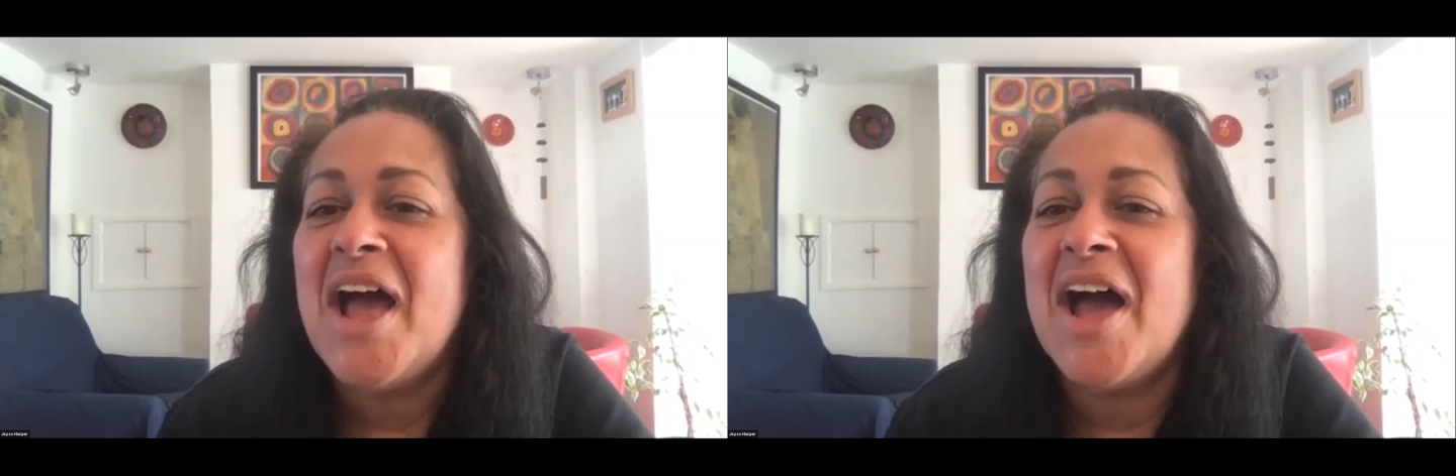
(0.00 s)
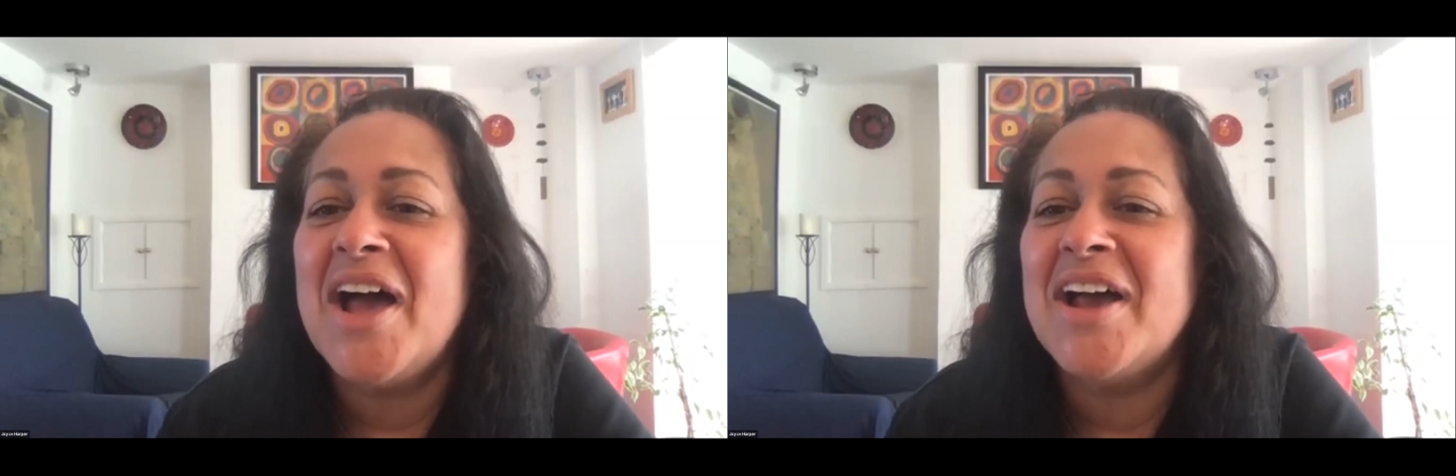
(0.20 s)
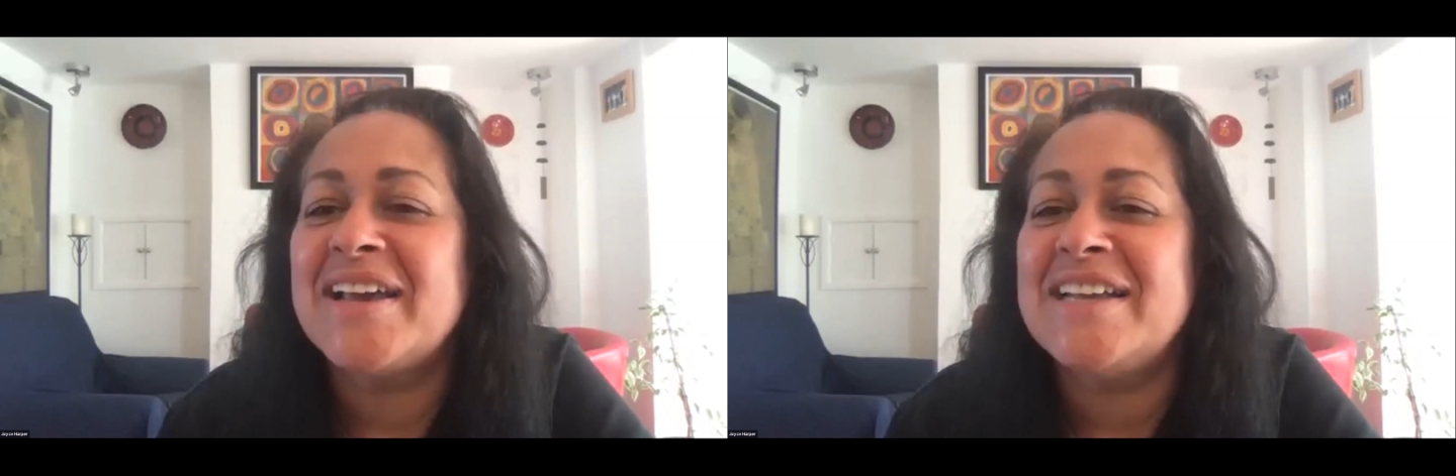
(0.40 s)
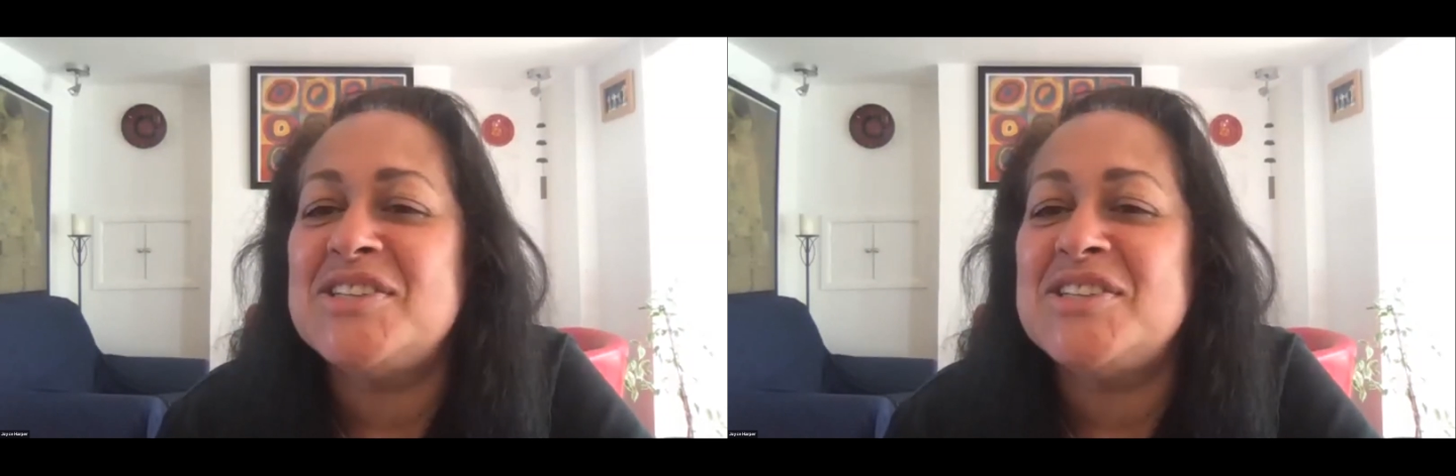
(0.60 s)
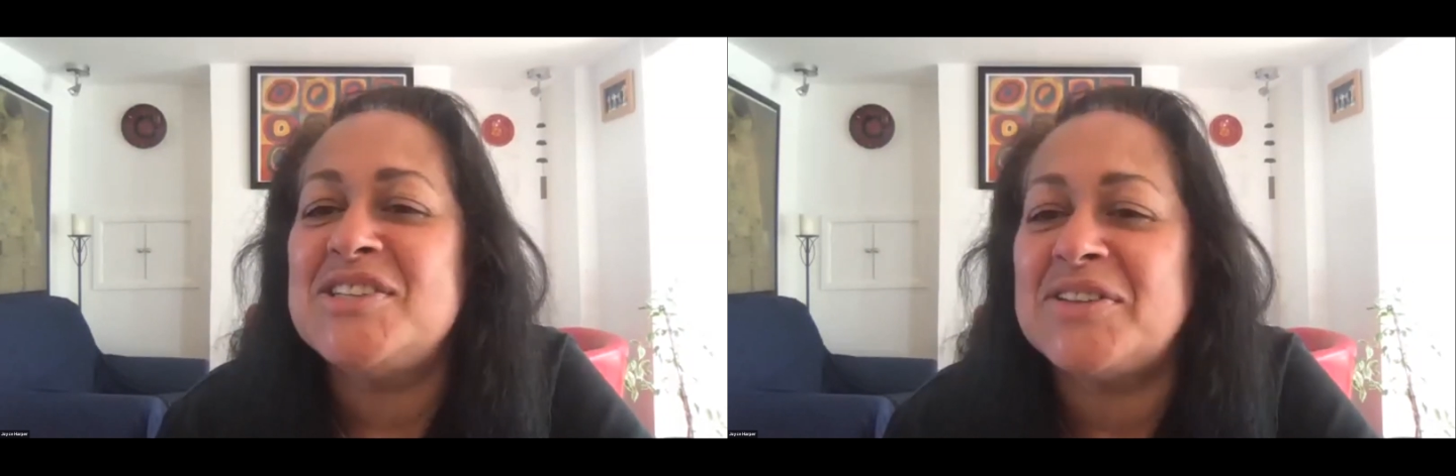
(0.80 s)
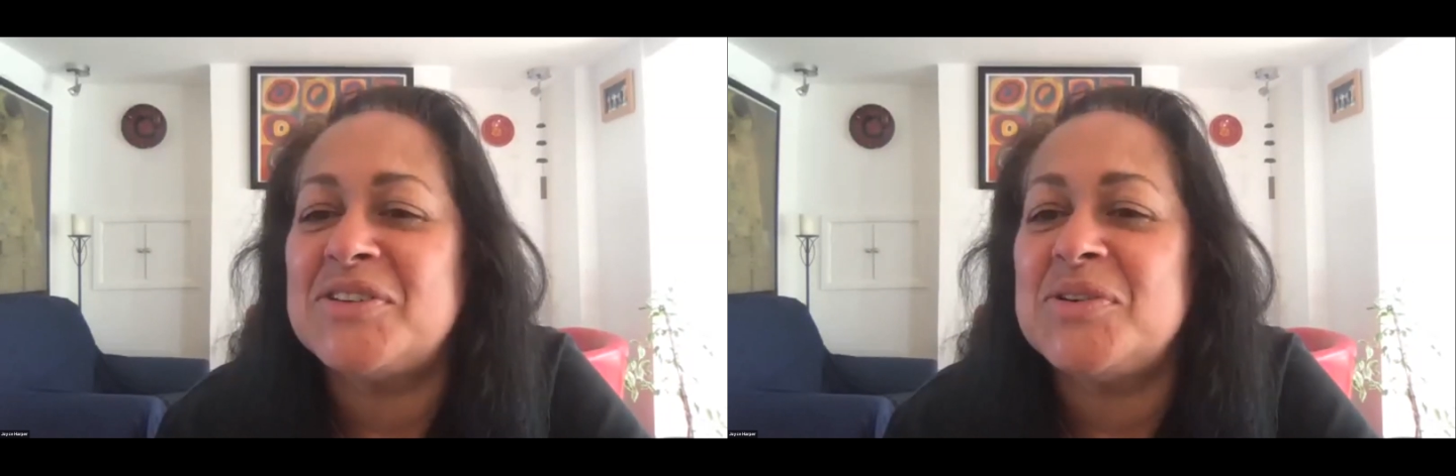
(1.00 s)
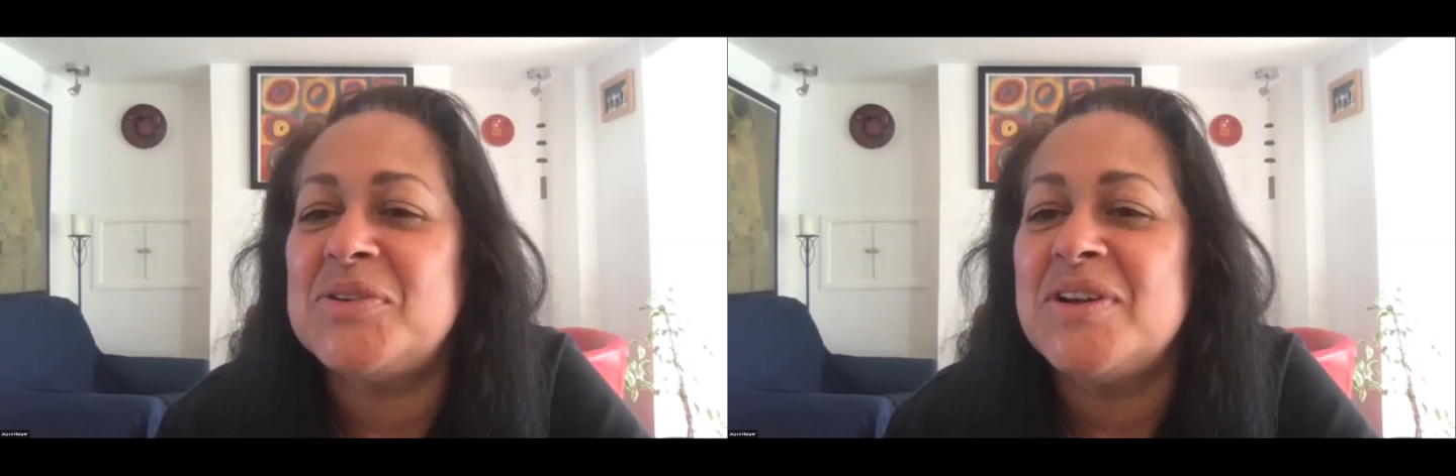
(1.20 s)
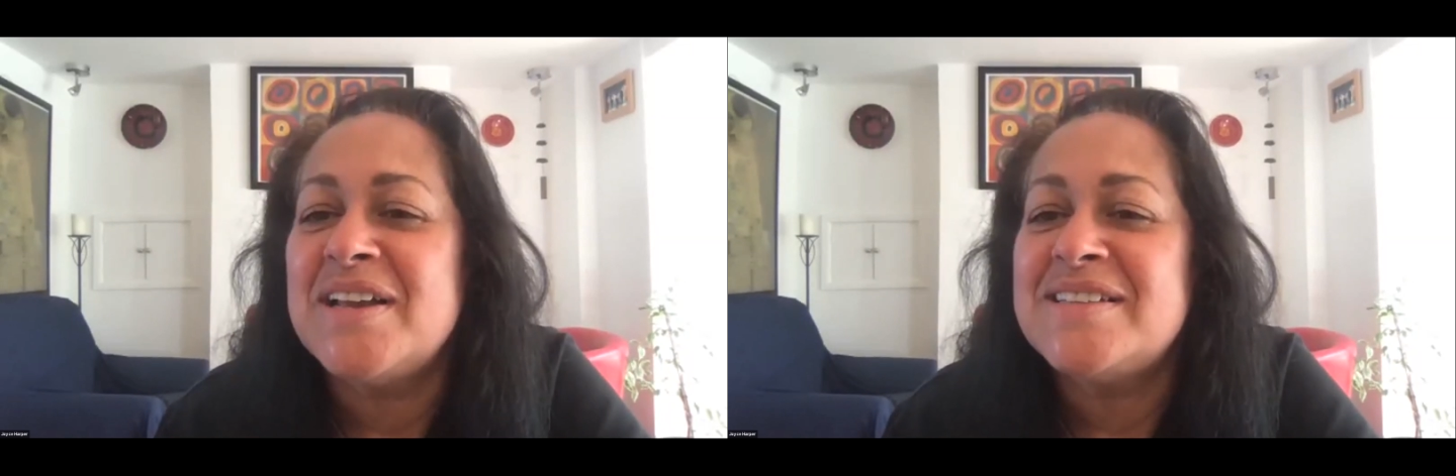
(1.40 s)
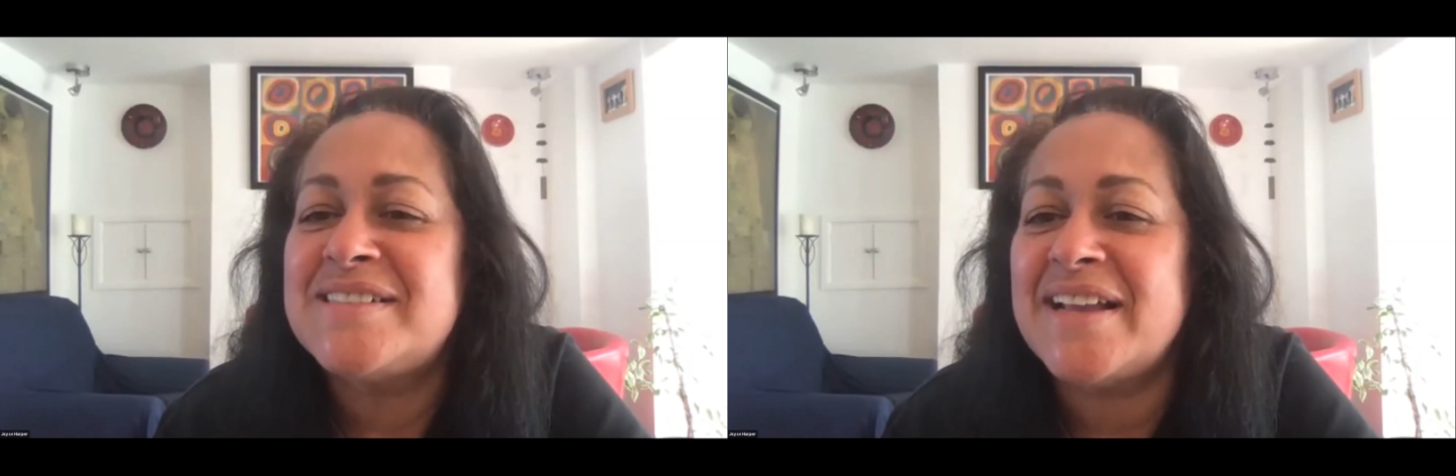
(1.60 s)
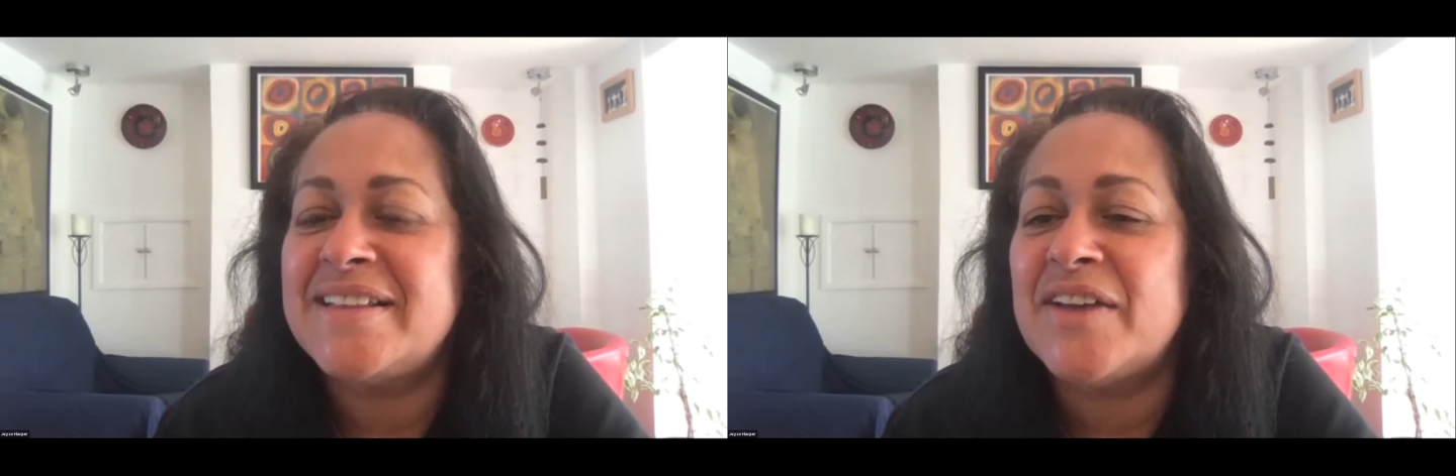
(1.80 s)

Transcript: Kituzatu said